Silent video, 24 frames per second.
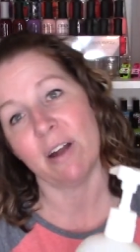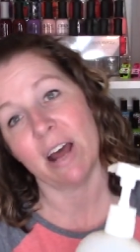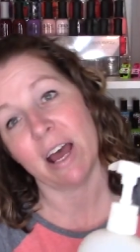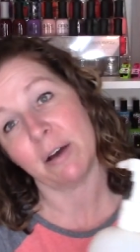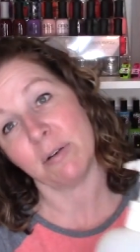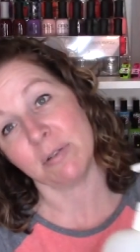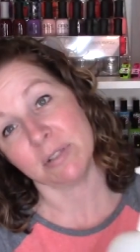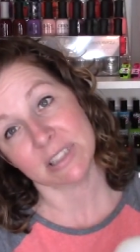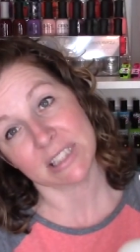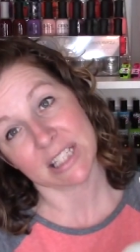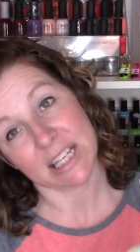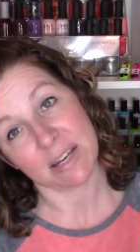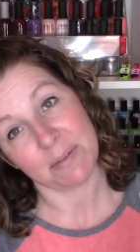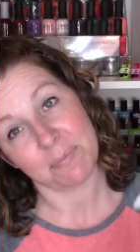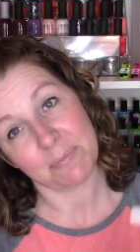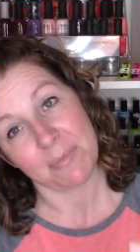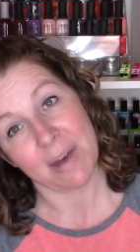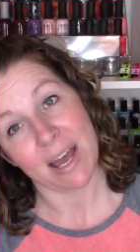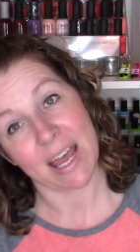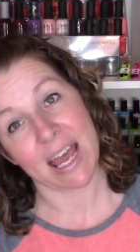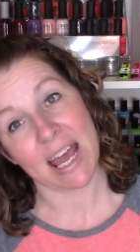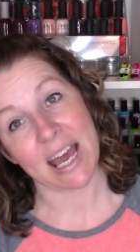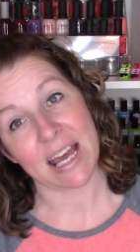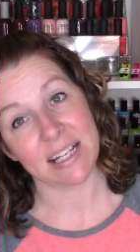I will tip
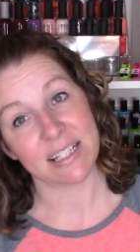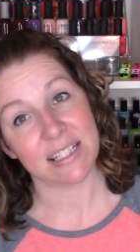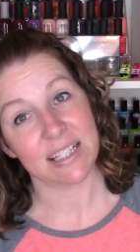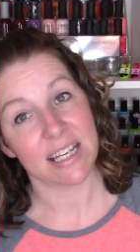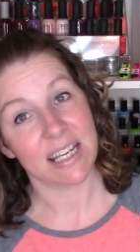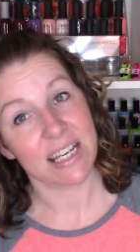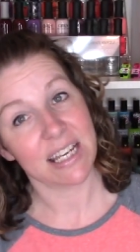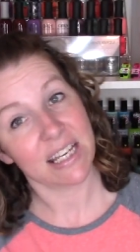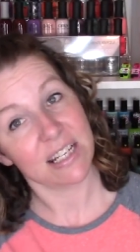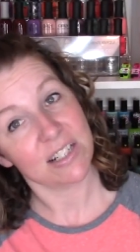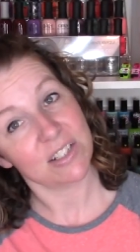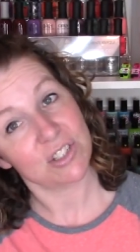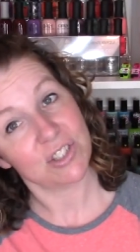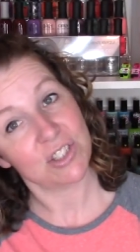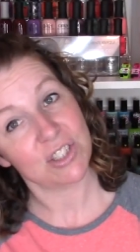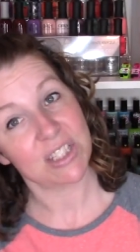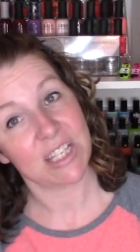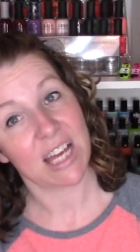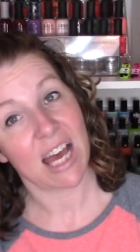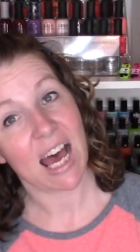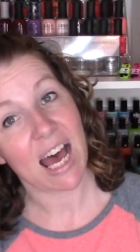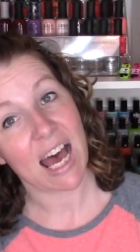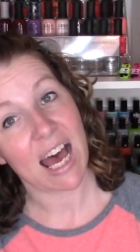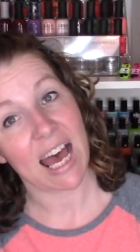my head to each
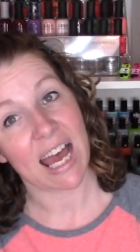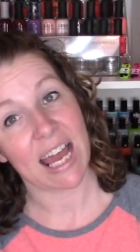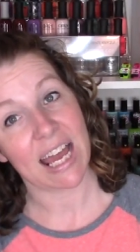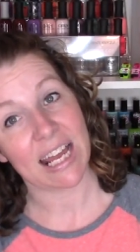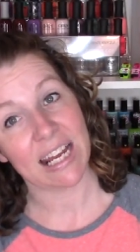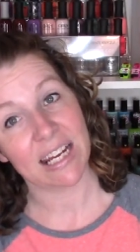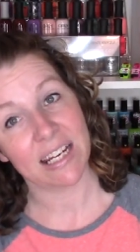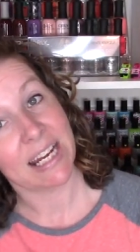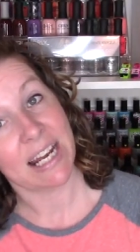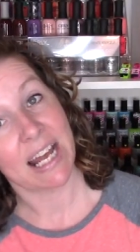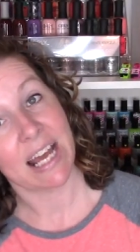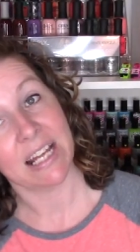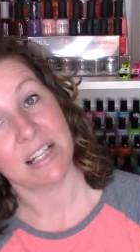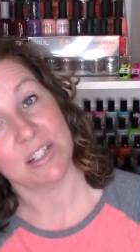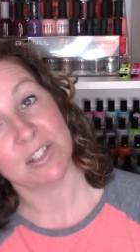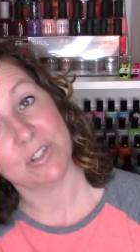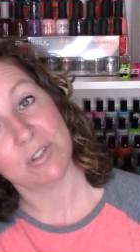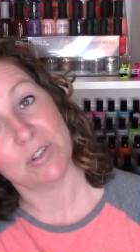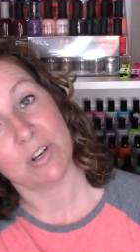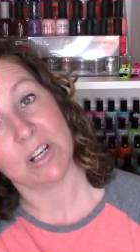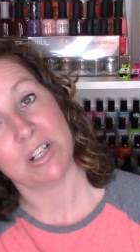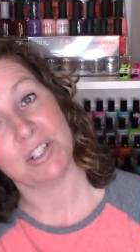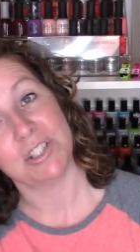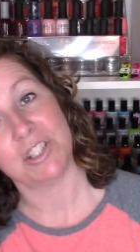side and
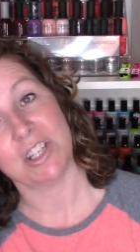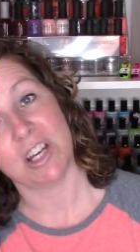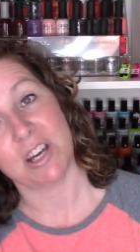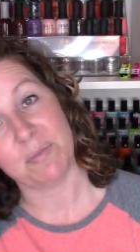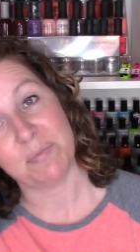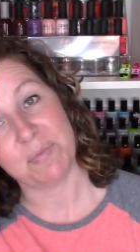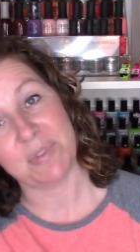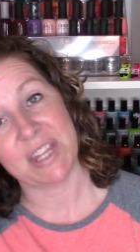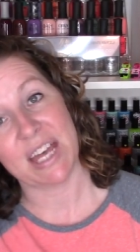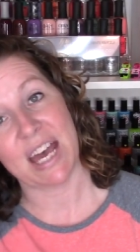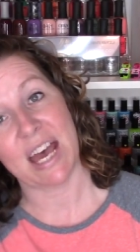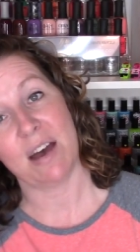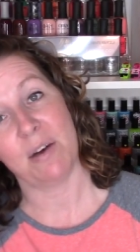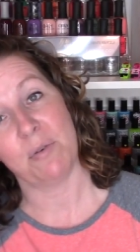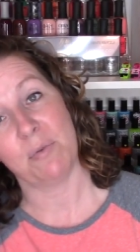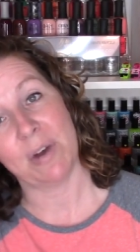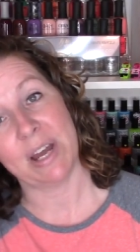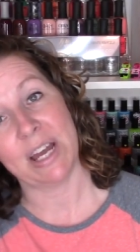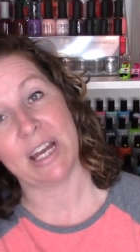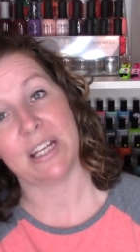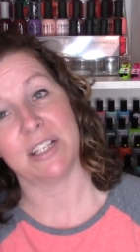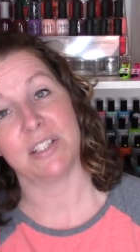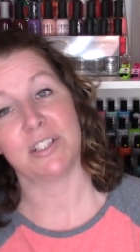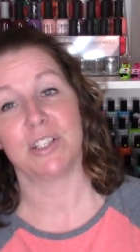scrunch up that
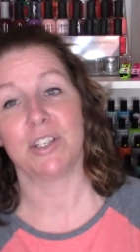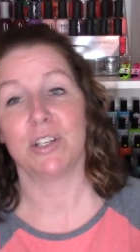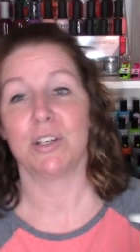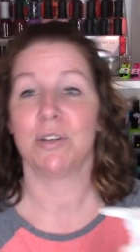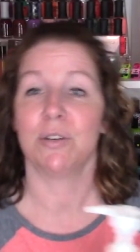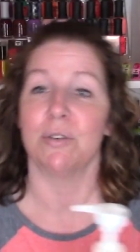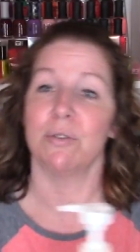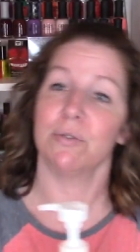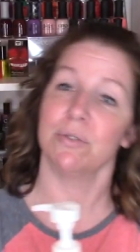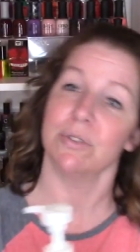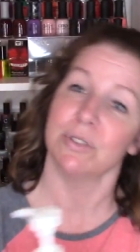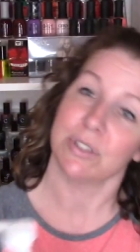way too.